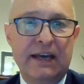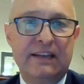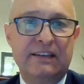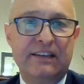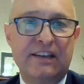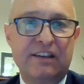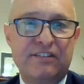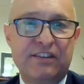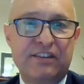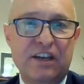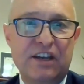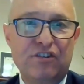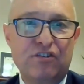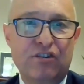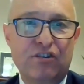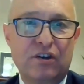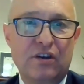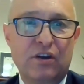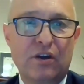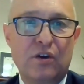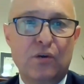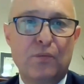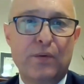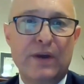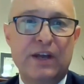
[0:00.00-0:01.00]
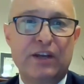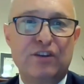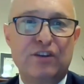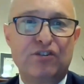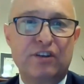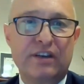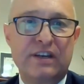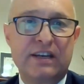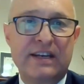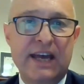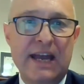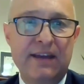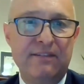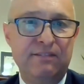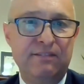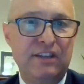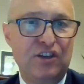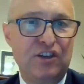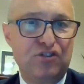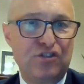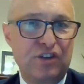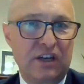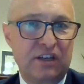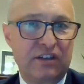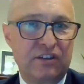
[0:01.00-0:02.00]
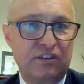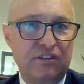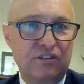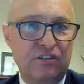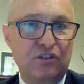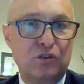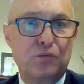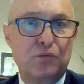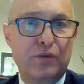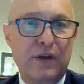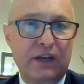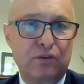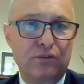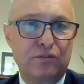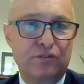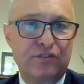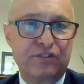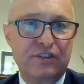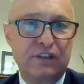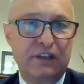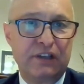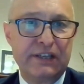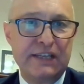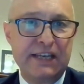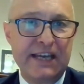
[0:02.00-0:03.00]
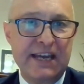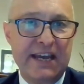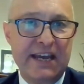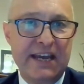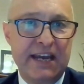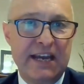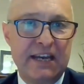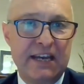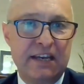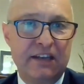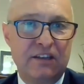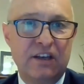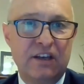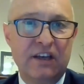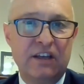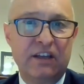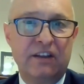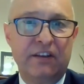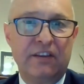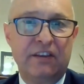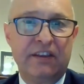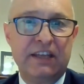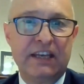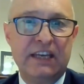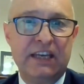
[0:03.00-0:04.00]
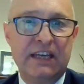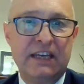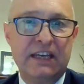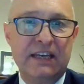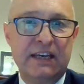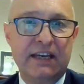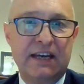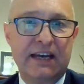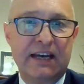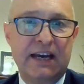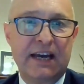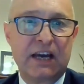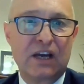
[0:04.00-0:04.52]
a decision which gave the chance to reconciliate the